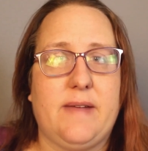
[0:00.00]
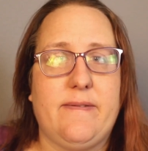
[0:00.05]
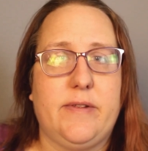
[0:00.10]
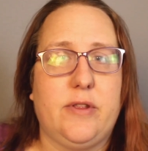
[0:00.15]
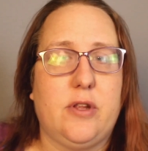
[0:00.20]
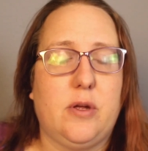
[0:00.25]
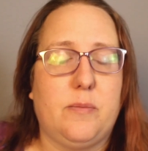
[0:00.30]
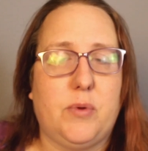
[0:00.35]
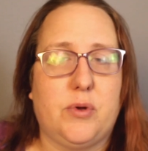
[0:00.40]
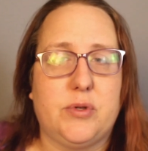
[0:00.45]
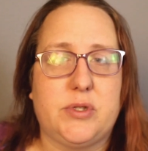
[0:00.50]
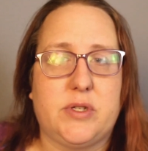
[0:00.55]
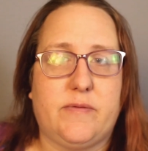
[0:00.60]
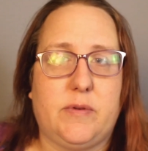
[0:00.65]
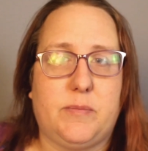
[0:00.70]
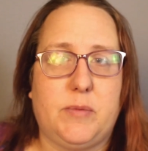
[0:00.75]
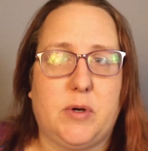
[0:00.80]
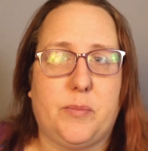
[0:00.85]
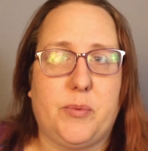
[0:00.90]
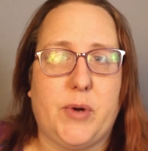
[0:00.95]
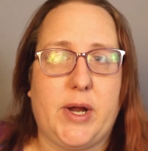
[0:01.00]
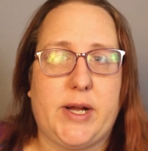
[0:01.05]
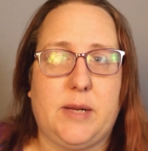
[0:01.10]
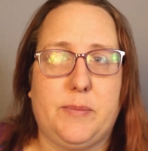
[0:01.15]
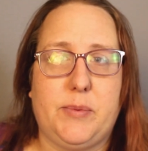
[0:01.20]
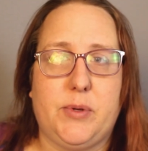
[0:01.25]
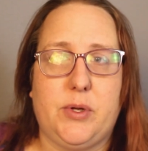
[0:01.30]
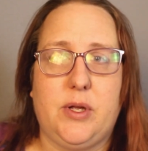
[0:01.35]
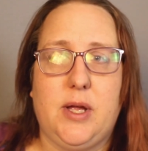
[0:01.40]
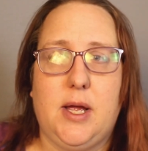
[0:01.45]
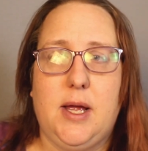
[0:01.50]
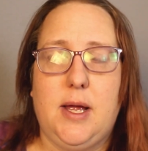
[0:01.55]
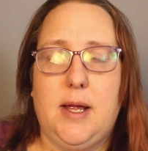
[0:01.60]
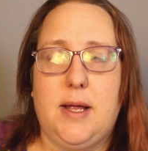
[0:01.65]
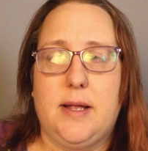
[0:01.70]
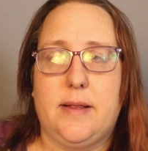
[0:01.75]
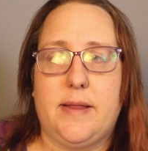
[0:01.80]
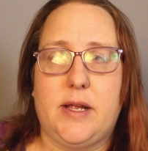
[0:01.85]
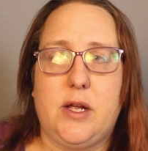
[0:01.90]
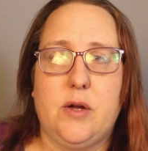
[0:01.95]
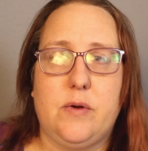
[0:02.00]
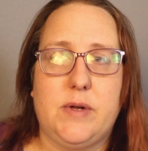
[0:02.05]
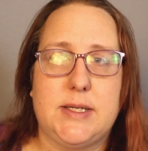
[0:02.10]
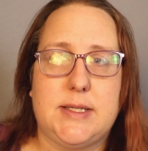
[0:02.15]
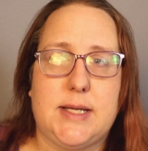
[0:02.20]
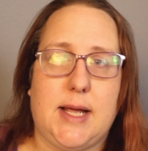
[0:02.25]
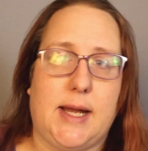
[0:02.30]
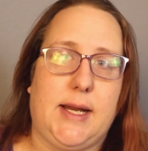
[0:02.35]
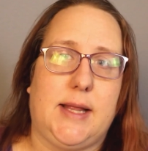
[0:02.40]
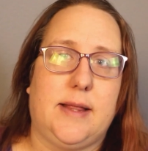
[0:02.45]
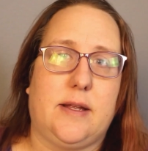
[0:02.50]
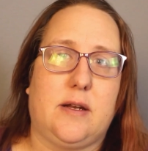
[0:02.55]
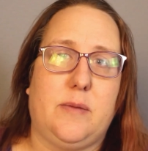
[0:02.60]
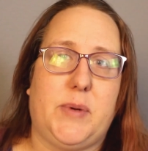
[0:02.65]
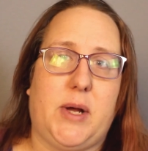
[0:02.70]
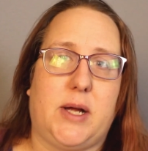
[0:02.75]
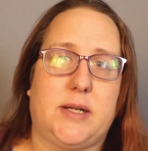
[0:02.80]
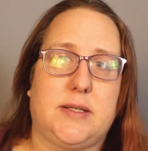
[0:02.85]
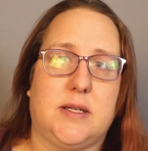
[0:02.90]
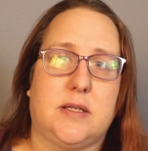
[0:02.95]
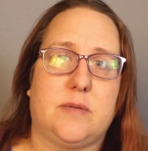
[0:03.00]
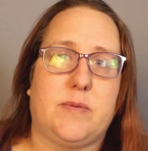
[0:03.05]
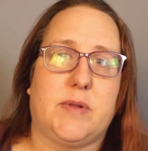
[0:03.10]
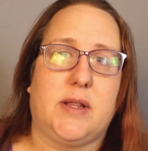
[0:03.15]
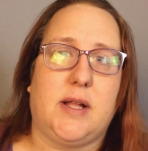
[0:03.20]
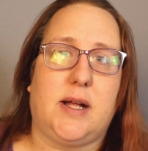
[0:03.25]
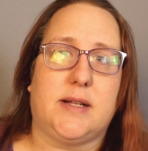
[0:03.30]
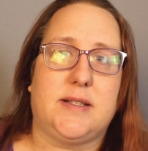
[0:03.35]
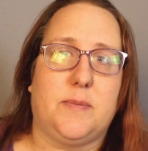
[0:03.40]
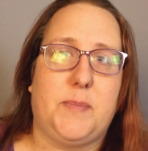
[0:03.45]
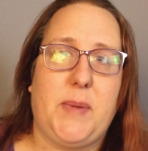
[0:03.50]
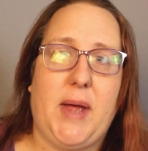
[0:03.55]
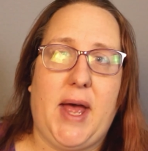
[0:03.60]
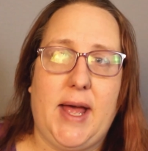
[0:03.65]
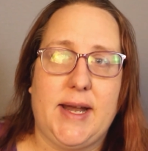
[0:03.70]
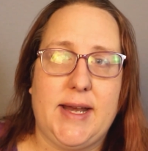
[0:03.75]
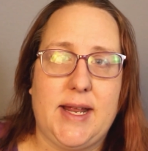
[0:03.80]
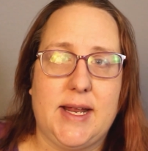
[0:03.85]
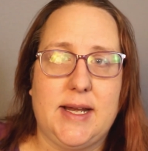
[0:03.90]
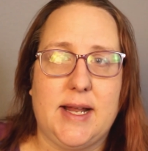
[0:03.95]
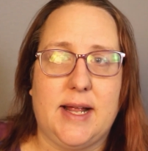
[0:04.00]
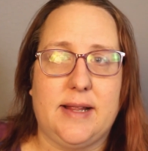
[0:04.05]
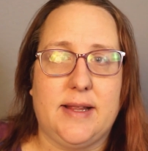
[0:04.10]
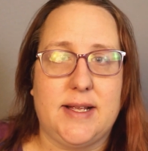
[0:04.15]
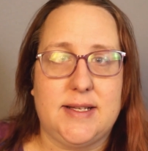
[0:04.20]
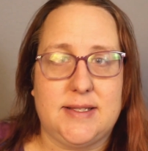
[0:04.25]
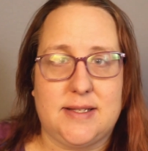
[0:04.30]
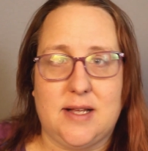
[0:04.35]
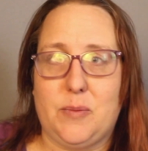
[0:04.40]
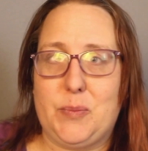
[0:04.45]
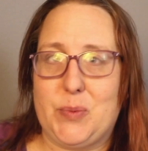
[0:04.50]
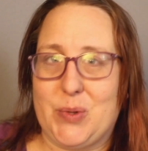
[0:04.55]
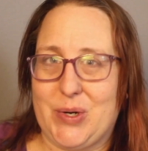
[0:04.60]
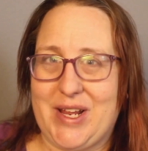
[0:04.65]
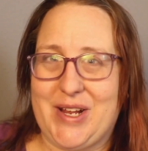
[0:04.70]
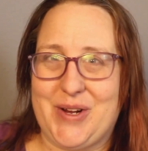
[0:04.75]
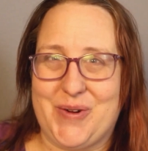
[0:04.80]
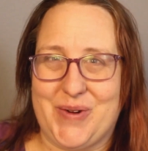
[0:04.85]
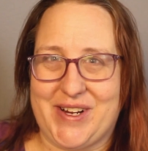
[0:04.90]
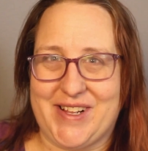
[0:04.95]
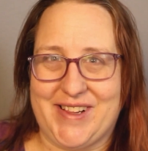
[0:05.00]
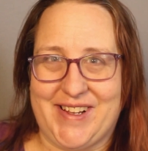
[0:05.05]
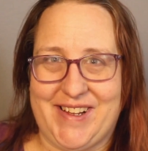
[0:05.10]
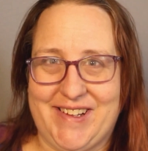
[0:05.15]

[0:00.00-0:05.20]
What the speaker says: Even though most of them are breakable, they go in tiny little boxes with lots of padding, and they sell pretty quickly.